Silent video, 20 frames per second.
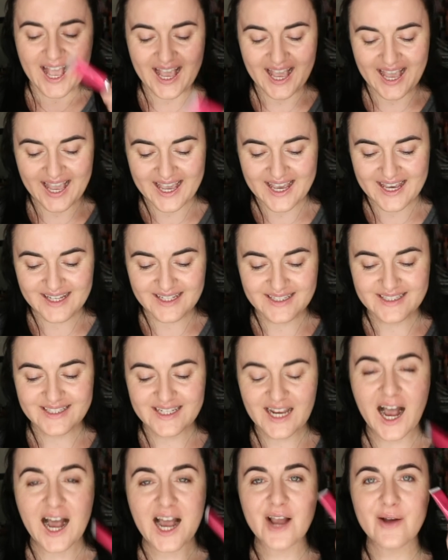And
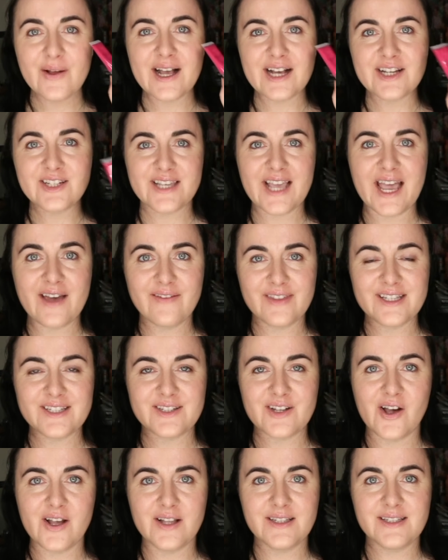I will actually have these
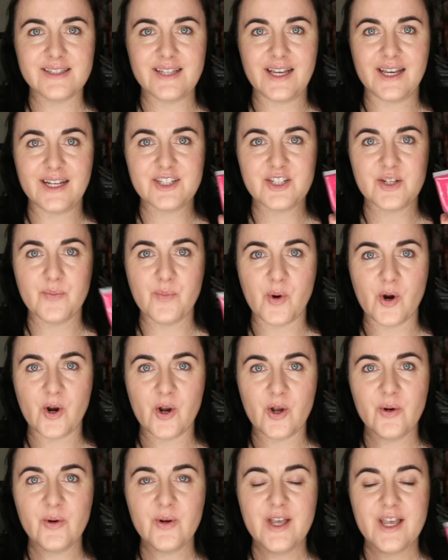on set
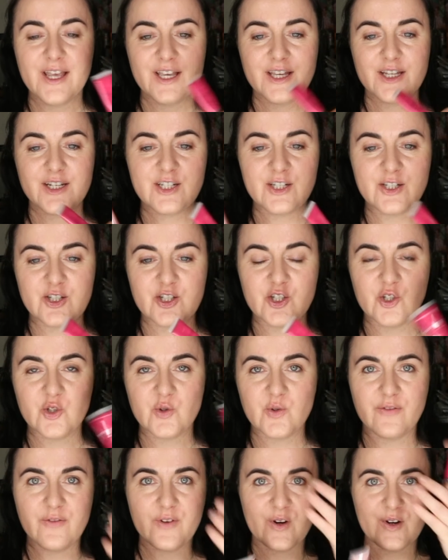tomorrow to do
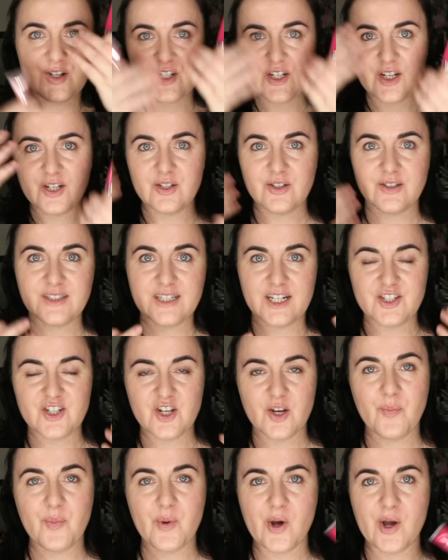a very gentle touch
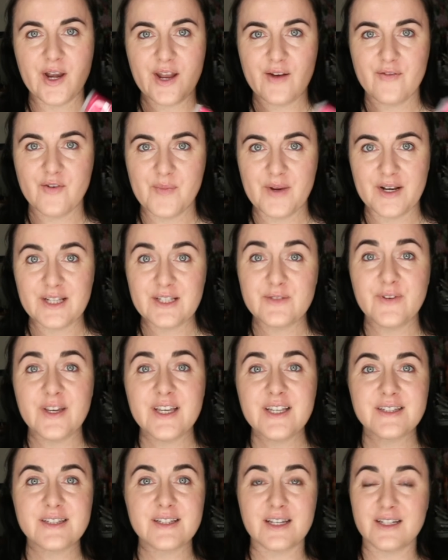up on everybody's
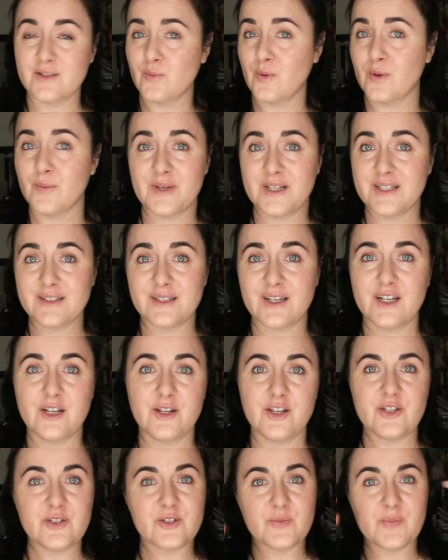face, because we're basically
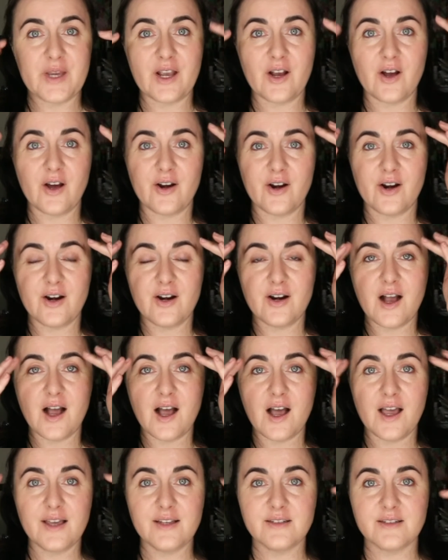going to use pink on our
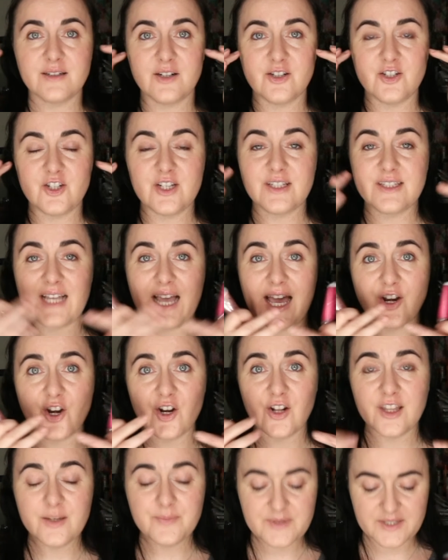eyes, our cheeks, and
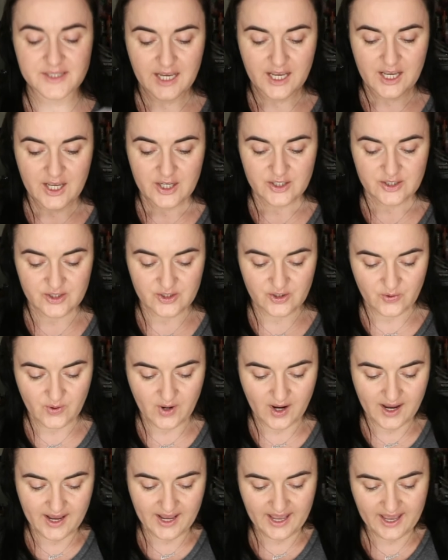our lips. So
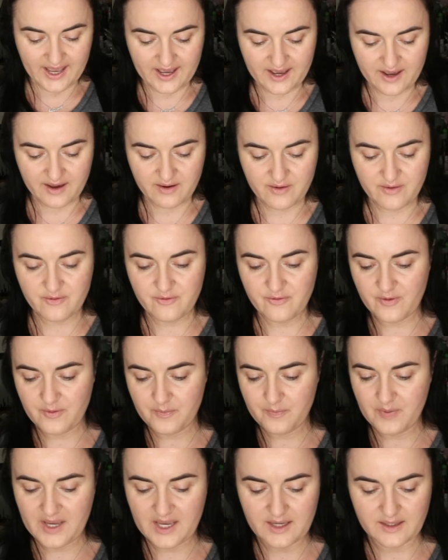I have
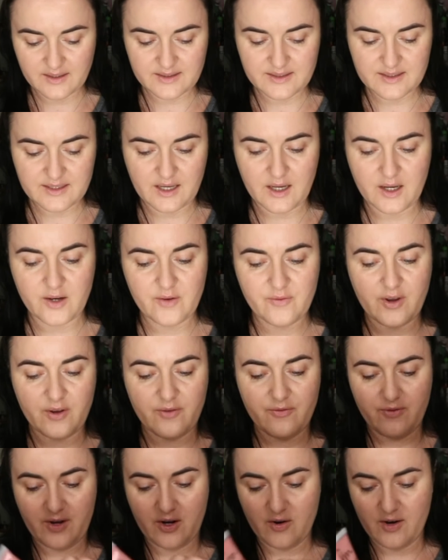pinks of
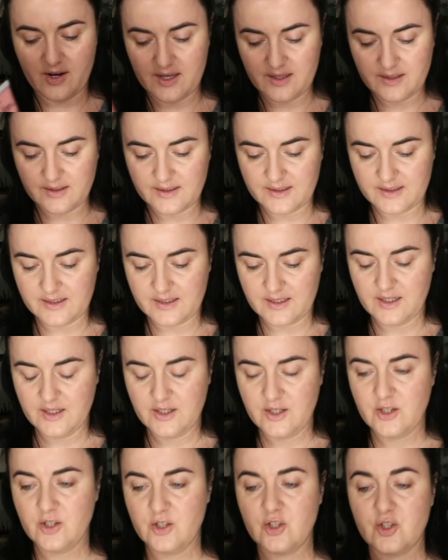various
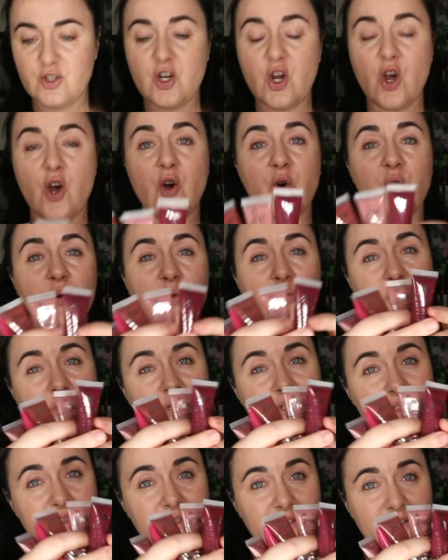
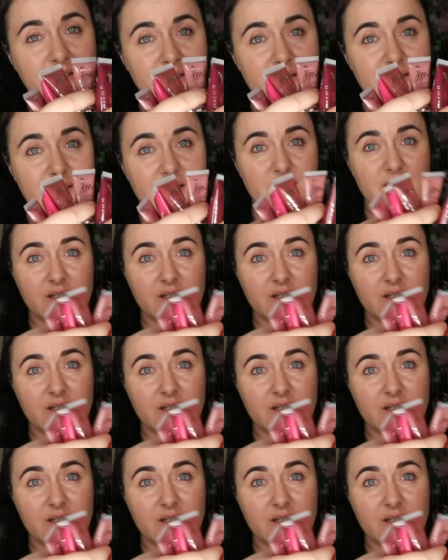tones,